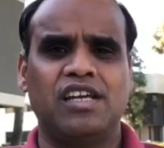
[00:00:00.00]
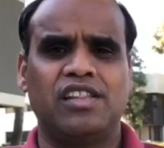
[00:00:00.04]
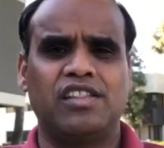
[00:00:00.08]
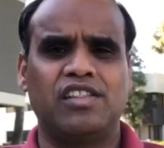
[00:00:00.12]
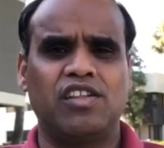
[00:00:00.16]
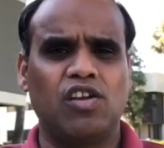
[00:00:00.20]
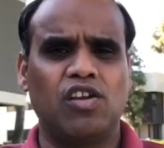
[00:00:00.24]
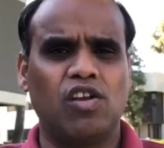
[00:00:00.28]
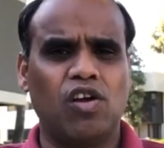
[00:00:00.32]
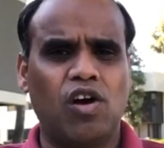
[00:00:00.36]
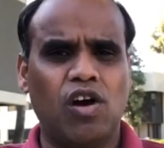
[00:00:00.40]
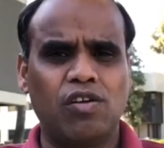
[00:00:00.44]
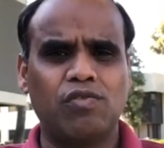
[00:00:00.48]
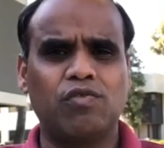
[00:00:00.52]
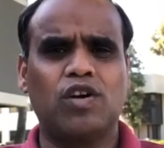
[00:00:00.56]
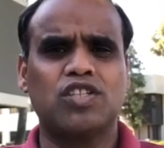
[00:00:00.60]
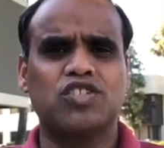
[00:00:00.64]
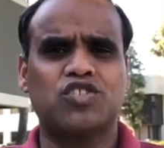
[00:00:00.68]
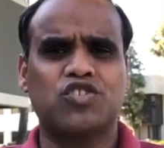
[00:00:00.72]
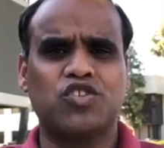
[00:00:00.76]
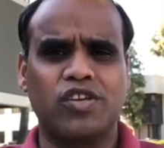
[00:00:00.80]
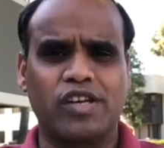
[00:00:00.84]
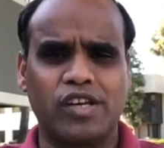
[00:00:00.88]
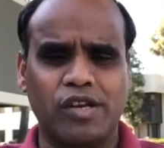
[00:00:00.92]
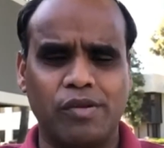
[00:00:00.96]
The Lord
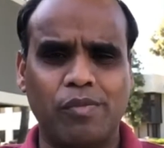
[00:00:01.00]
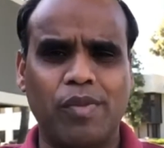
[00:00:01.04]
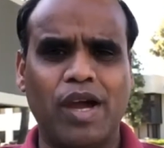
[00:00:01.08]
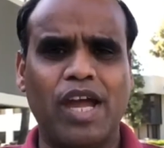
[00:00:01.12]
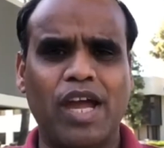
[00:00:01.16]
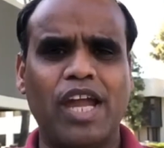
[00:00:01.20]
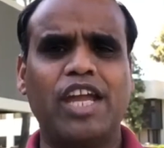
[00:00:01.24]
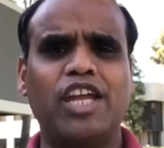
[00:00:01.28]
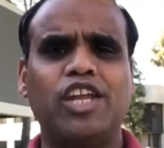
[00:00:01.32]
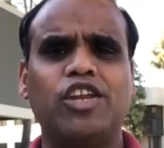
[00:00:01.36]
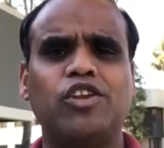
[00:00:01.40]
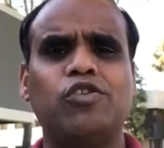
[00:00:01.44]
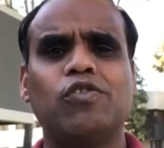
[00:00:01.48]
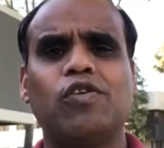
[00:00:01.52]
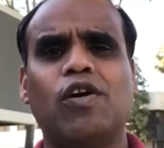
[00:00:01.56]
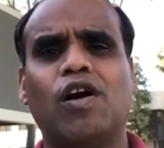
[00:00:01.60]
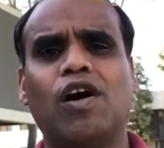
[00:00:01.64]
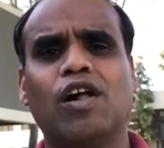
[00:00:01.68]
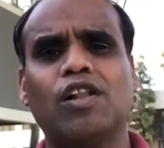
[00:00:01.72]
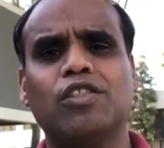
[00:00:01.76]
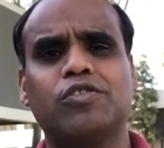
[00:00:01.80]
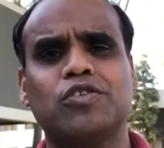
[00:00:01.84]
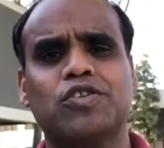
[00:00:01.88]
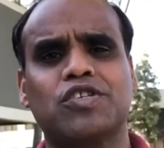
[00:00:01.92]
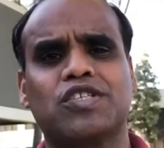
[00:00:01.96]
wants to remind you
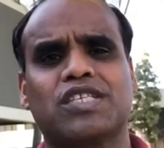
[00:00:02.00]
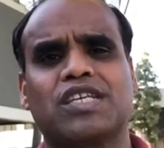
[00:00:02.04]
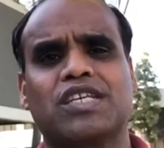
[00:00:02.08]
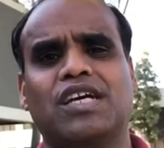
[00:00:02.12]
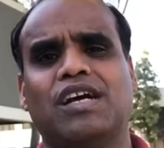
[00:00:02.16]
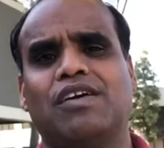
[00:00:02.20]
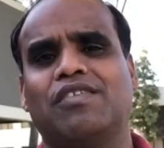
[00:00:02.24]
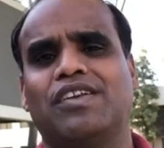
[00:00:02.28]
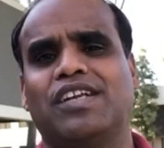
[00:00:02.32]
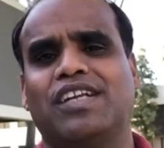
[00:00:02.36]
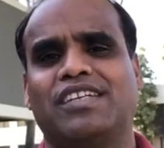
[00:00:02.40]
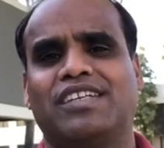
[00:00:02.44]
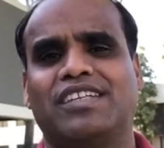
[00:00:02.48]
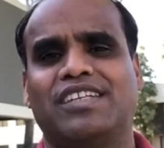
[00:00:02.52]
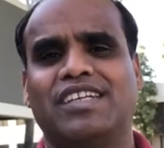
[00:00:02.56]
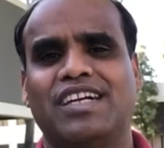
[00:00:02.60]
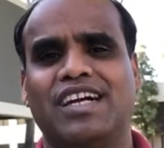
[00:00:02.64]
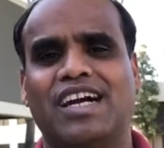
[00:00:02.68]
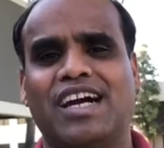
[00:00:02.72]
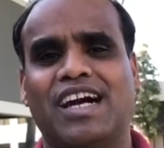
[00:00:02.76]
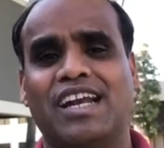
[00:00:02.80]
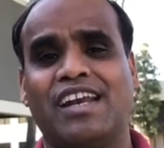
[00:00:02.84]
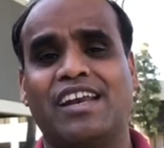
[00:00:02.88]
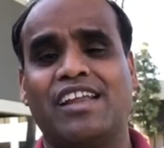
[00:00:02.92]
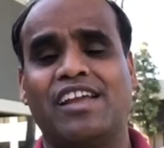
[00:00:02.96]
all those covenant
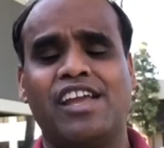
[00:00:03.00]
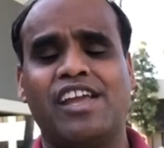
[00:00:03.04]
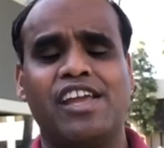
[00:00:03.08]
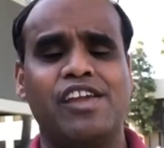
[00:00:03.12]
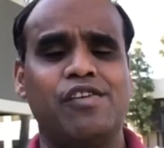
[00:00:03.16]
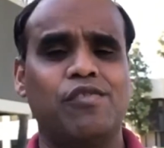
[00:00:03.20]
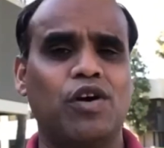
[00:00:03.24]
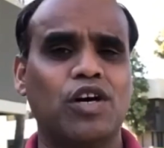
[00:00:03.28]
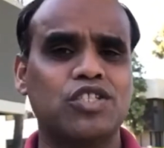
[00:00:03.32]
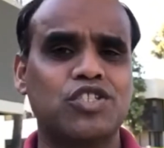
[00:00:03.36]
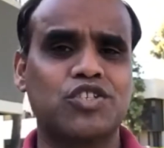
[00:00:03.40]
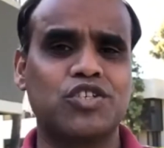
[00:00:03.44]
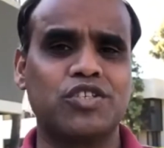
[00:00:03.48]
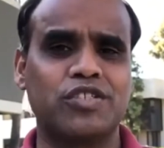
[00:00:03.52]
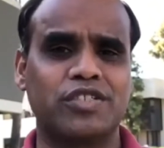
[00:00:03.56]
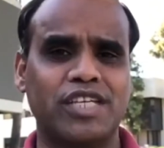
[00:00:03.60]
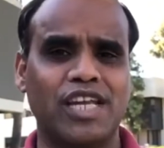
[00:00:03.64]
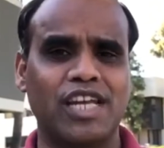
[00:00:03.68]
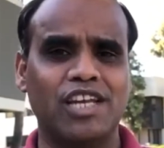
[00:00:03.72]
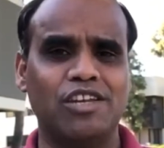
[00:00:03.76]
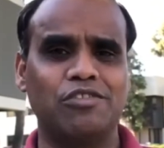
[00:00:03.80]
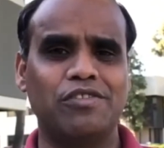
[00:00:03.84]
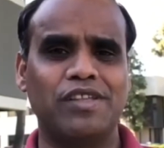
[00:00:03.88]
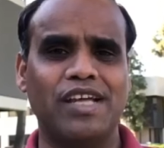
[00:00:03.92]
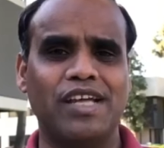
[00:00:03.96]
and He wants to
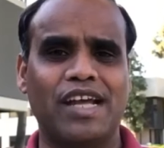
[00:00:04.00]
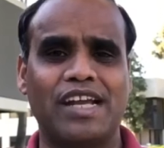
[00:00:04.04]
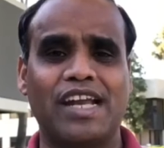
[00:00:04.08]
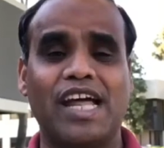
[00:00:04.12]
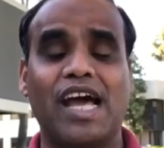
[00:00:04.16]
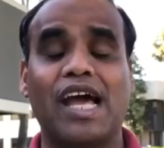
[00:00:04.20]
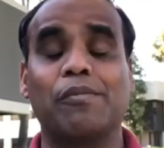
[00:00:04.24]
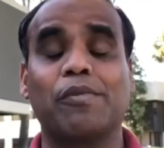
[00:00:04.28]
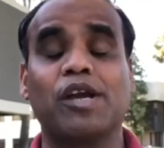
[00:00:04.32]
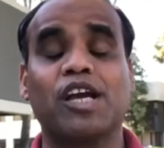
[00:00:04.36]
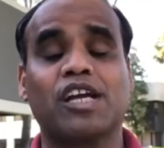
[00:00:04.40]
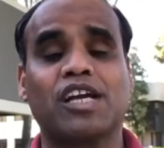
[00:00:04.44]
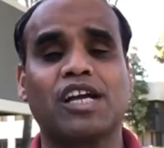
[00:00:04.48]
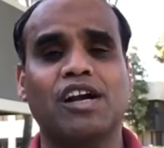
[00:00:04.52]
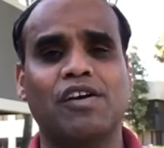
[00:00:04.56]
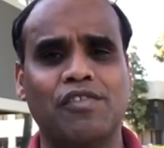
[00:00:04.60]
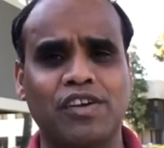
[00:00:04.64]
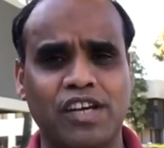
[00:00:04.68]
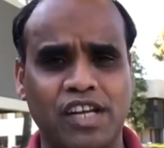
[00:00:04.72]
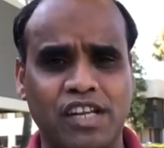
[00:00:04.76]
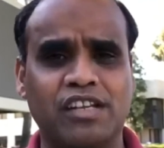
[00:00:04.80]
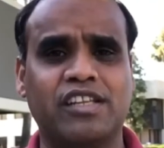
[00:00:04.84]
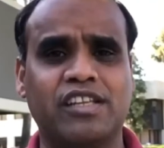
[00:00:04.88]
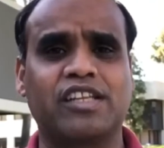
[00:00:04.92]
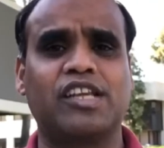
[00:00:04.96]
tell you that I am a
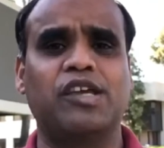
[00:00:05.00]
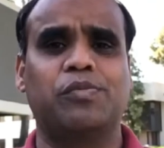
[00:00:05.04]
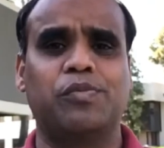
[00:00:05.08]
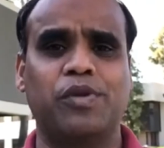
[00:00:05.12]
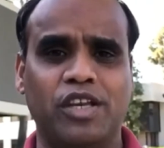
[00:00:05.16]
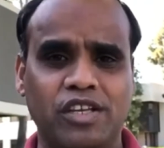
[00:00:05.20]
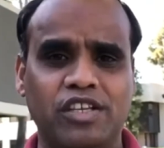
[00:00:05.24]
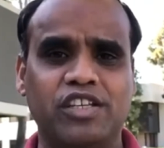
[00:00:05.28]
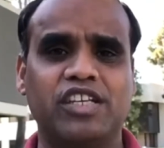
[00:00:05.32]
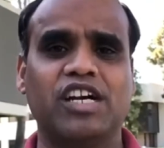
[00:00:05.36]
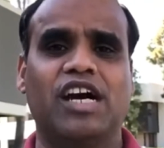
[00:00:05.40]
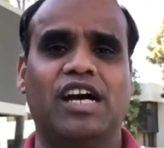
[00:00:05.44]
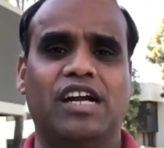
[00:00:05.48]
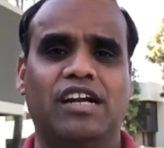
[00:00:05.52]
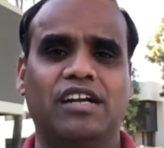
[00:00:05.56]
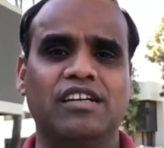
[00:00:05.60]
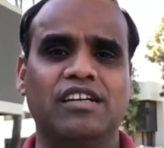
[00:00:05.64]
covenant keeping God.